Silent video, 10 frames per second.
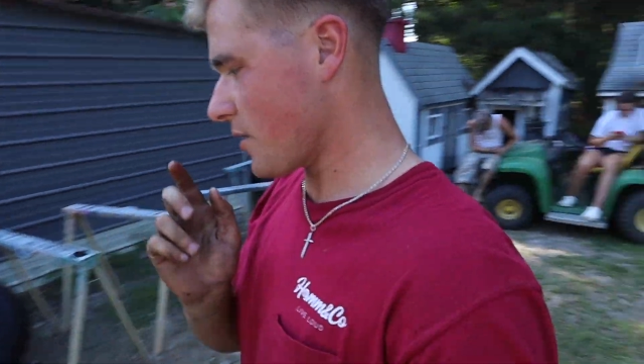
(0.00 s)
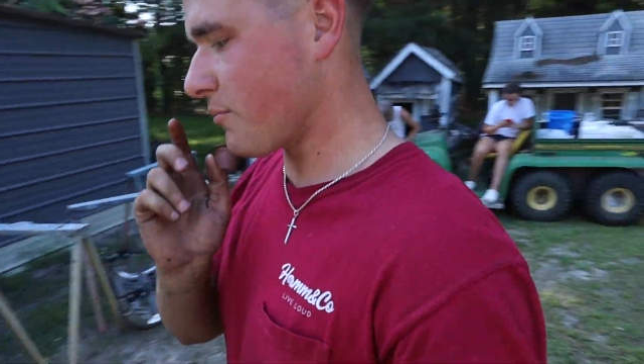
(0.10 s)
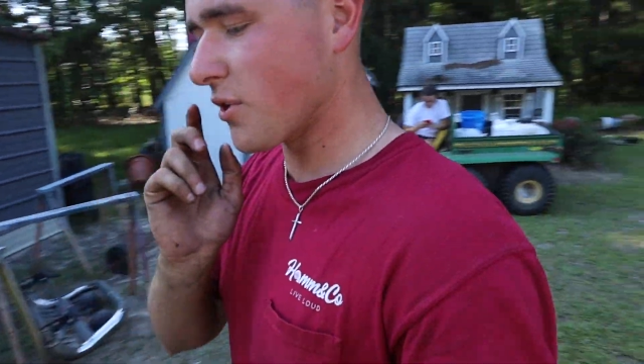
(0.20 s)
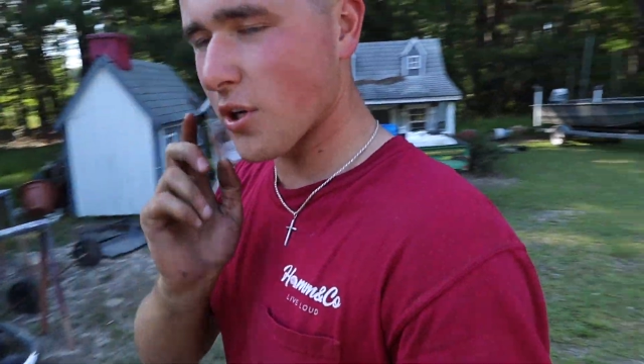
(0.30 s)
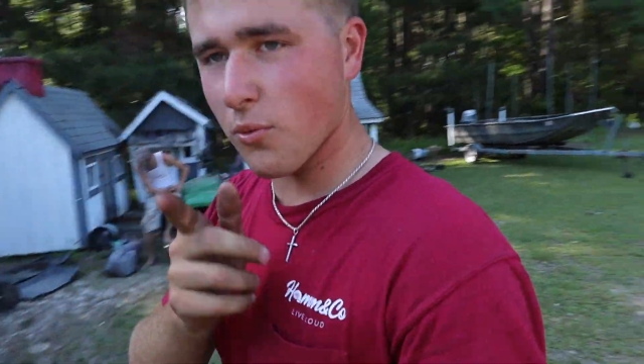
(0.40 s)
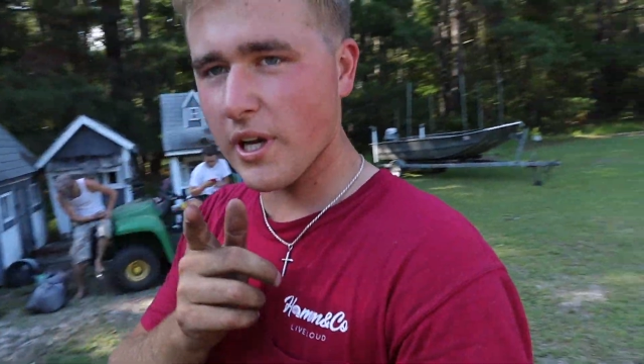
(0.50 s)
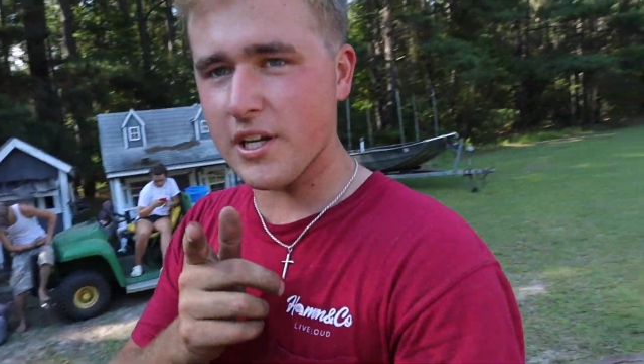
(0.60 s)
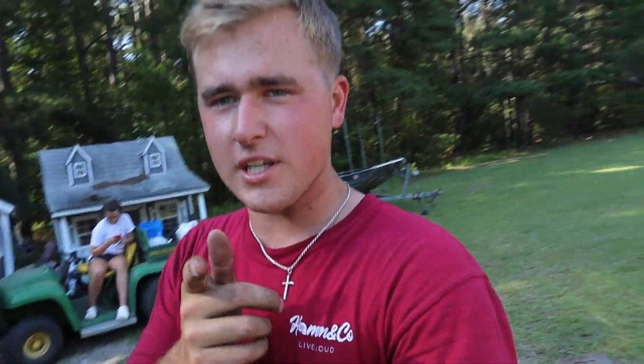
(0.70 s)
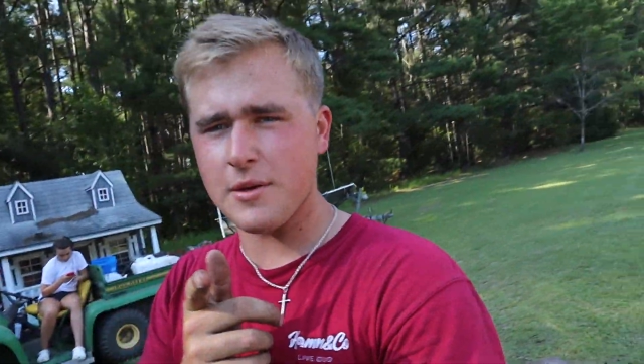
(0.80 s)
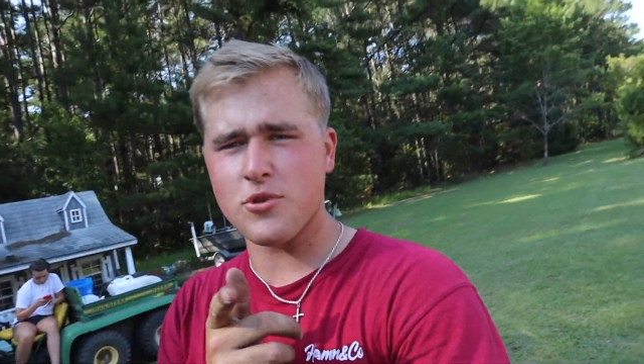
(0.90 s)
a good way
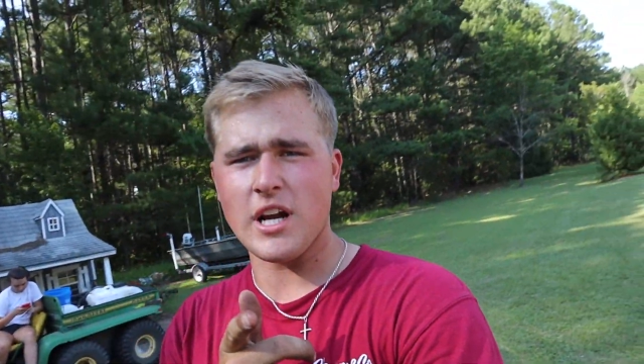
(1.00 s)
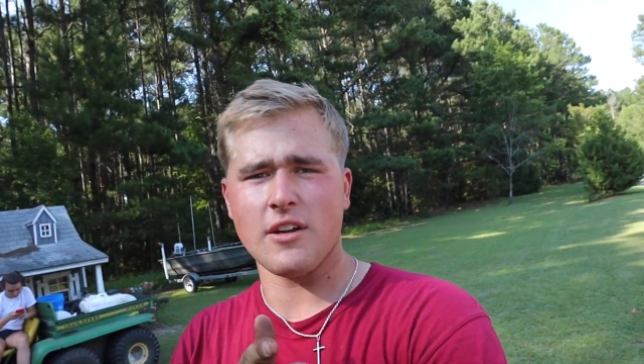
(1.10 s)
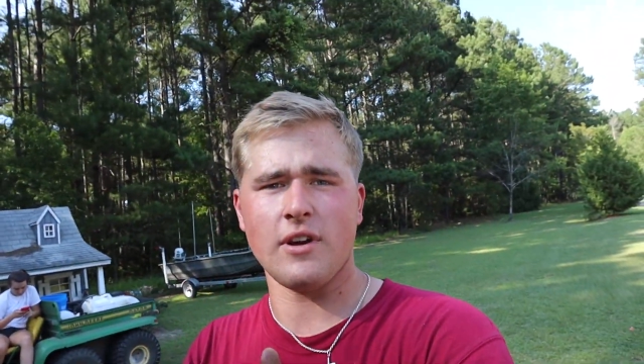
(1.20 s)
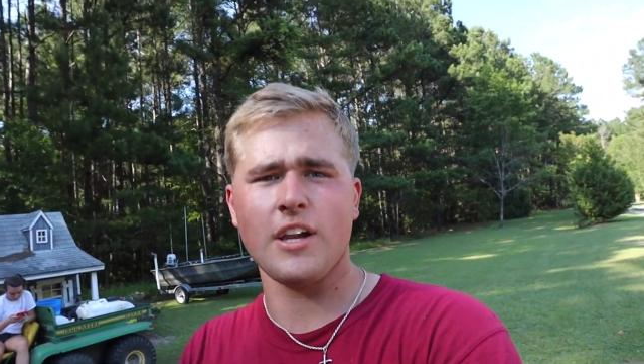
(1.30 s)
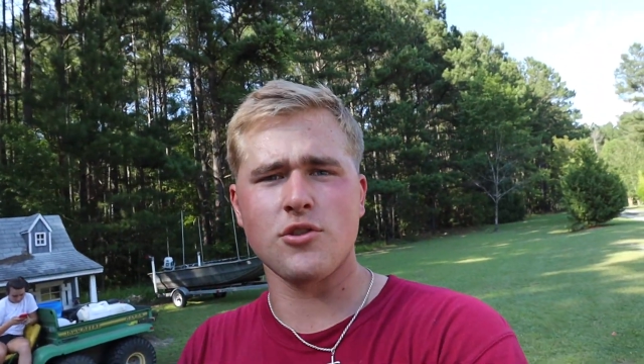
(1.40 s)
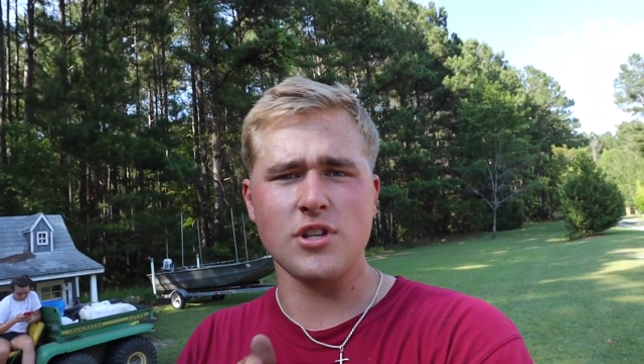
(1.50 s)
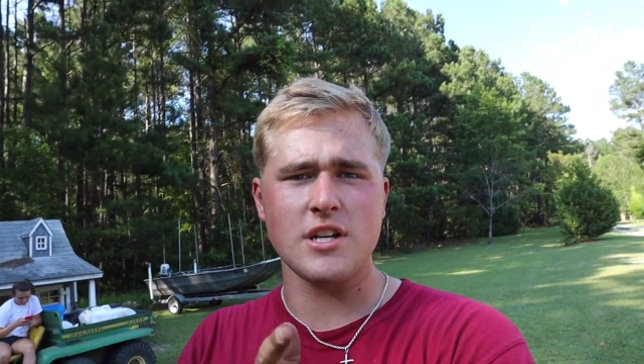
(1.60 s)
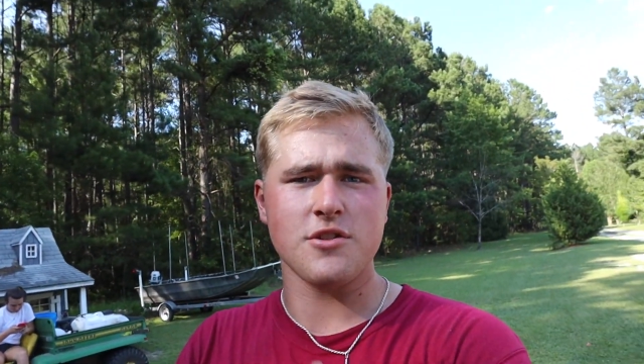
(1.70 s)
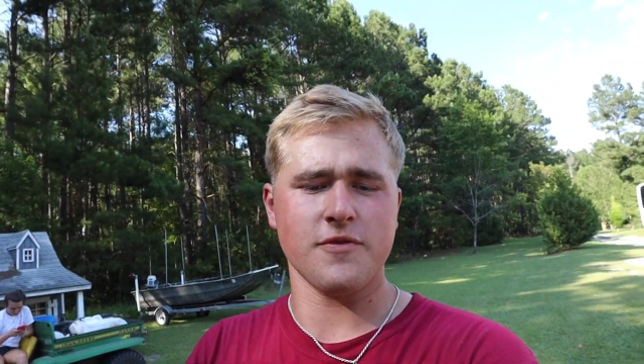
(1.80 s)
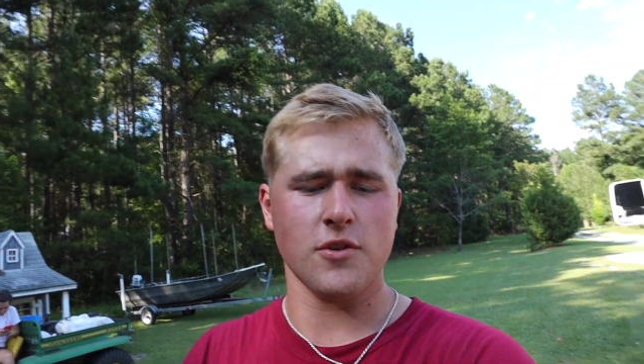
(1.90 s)
to keep track of how you
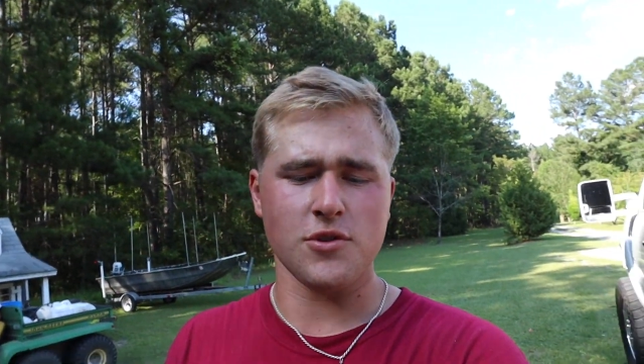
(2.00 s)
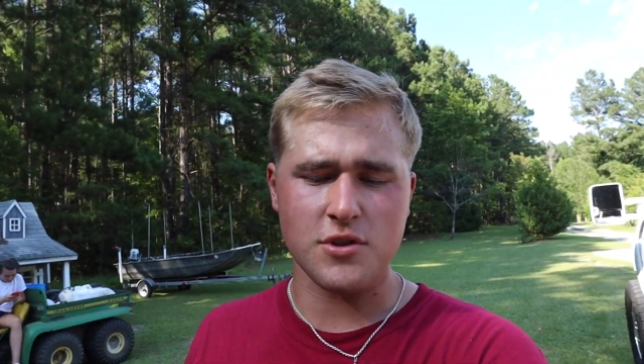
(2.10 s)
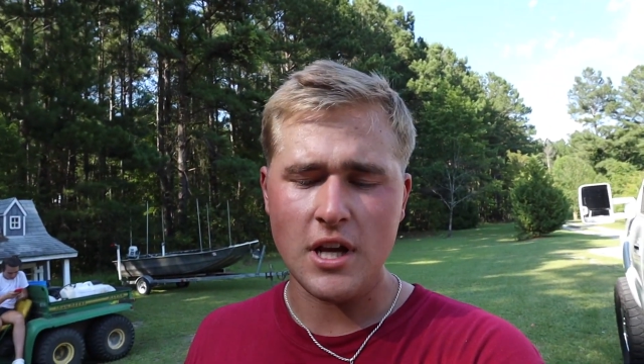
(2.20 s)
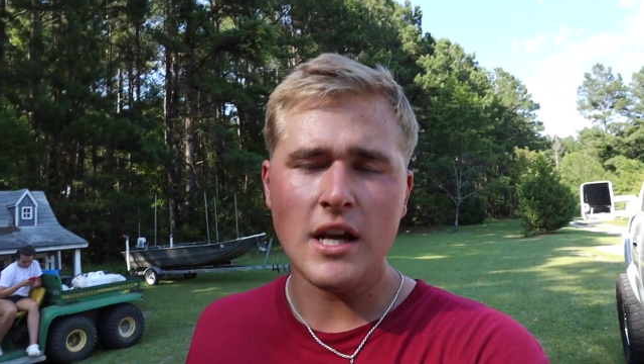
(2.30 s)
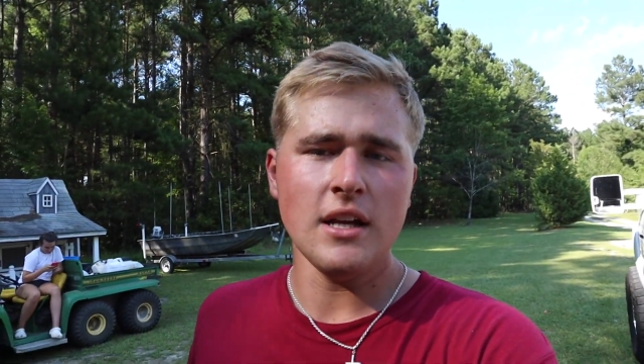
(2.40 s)
change your filters